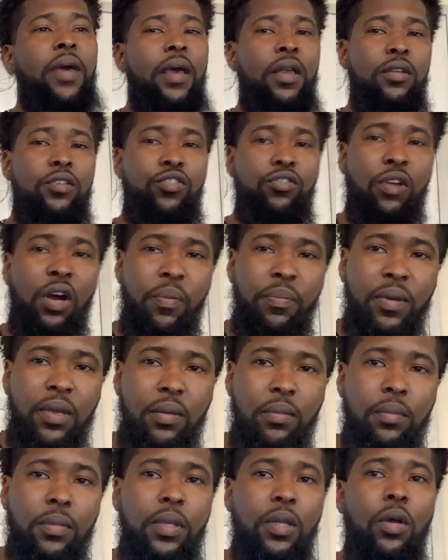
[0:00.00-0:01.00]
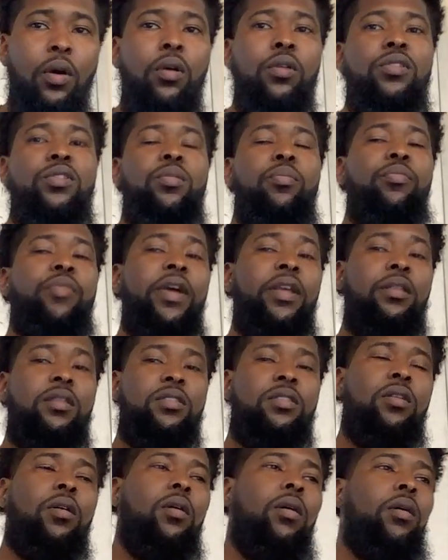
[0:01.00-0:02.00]
dropping below to break the
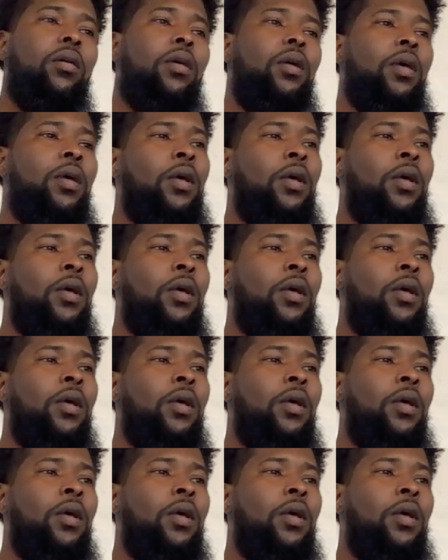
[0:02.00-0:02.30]
stall.